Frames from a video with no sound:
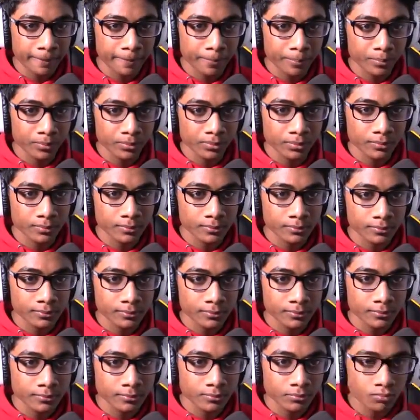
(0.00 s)

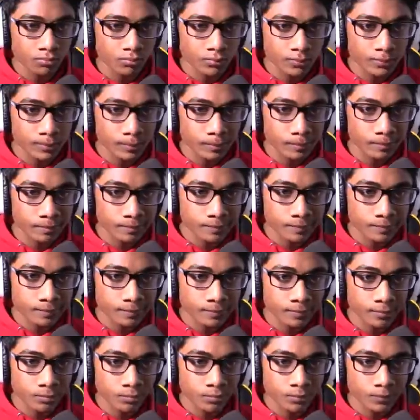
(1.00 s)

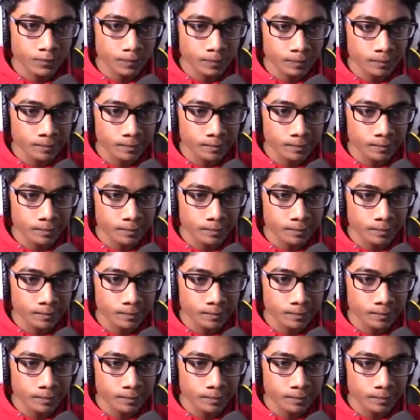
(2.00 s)
(no one is talking)